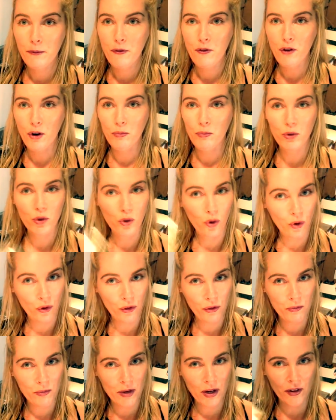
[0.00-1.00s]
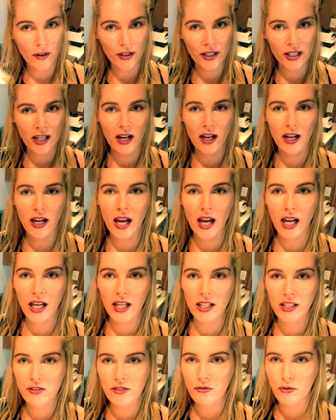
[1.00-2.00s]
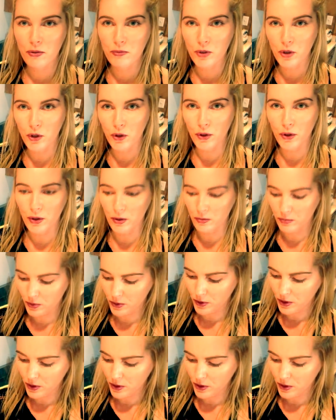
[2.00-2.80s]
from North America and from Europe.